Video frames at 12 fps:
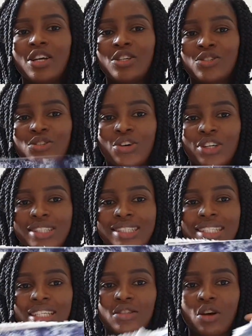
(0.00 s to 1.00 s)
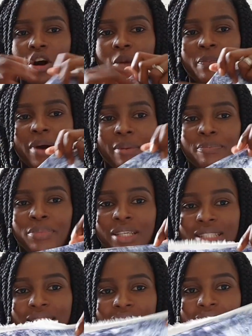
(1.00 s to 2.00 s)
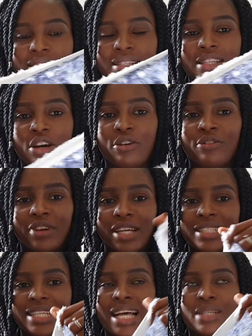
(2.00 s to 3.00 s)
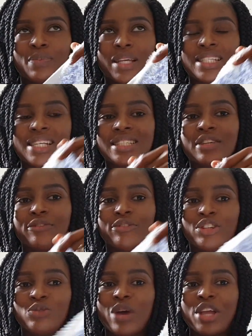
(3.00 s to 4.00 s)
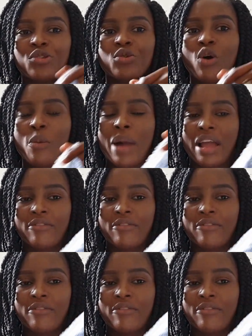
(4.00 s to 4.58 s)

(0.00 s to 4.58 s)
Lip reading: So this upper bit is the selvage. That's basically the finish. When you go buy